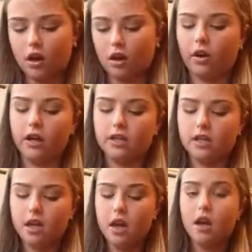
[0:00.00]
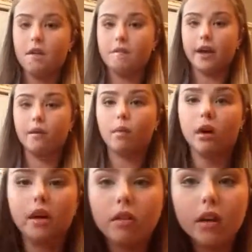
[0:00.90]
Currant. I'm
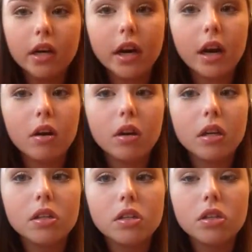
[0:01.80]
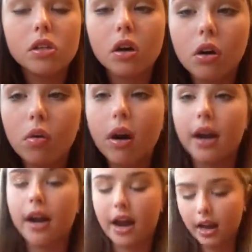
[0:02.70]
wearing it right now. It is so
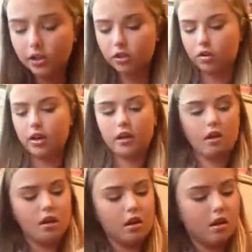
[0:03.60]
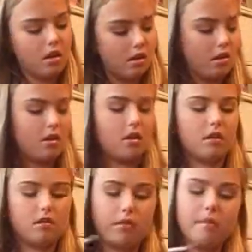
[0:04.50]
natural.
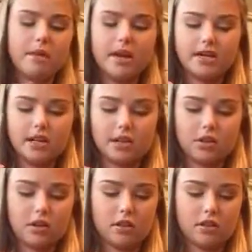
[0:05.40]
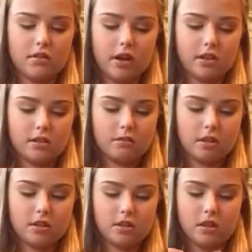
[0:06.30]
For me, it's natural because it's very
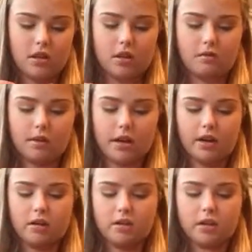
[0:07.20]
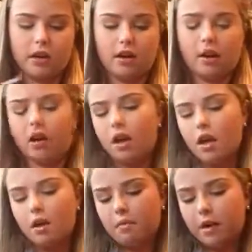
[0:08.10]
similar to my skin color,
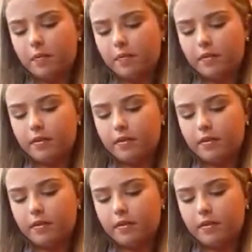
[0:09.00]
but